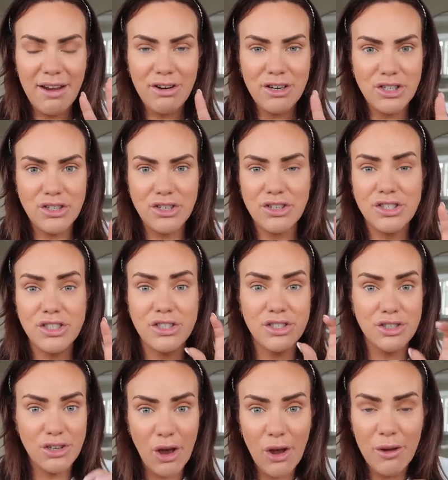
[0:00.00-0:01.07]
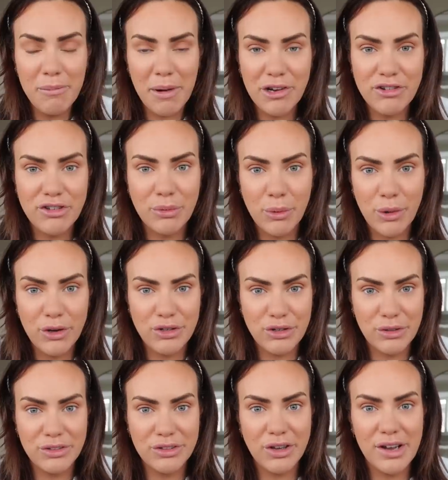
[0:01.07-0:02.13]
There is just so much to
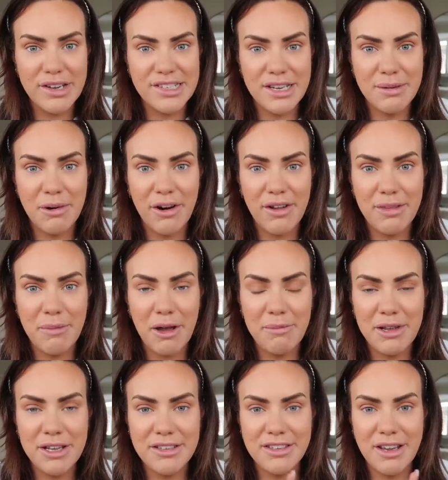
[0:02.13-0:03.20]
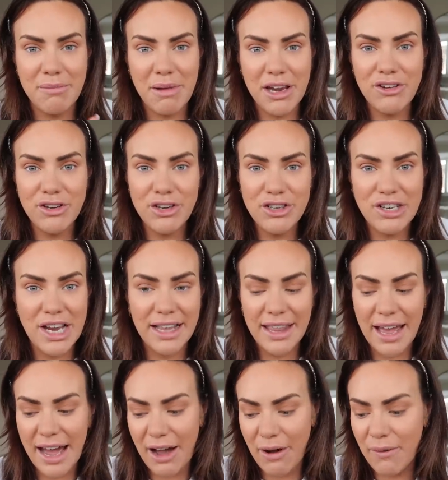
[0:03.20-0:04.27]
watch on Sky Cinema at the moment. So make sure you check
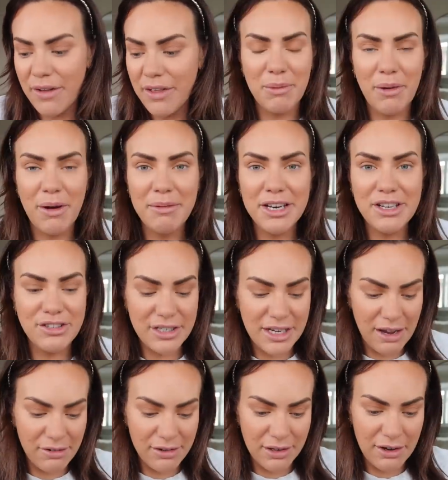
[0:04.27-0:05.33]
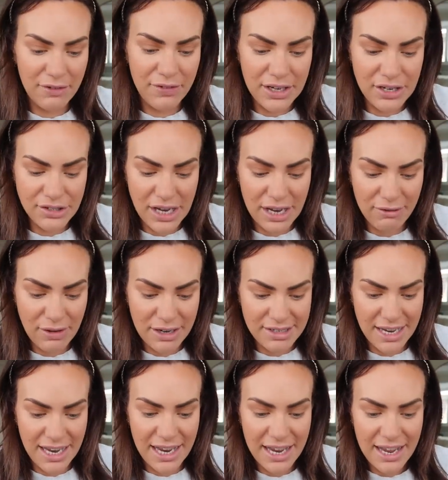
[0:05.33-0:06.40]
that out. But what I'm going to do now is I'm going to finish getting
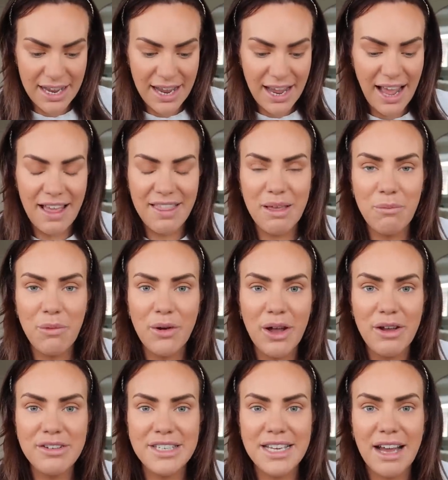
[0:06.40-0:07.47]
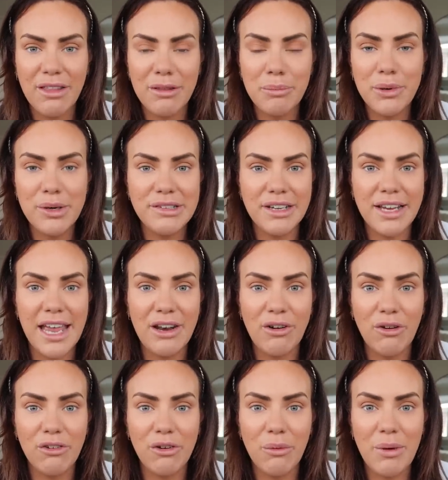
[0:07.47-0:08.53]
ready and then we'll go see how the boys are getting
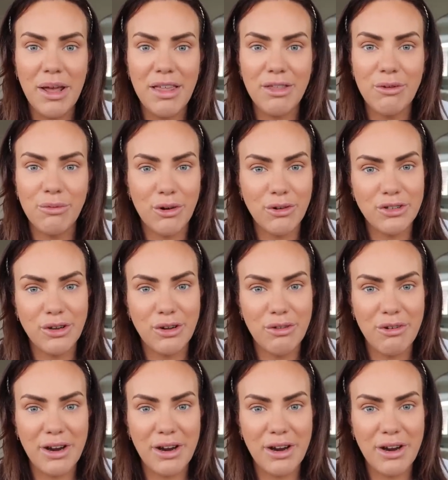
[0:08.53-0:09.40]
on with Rock Dog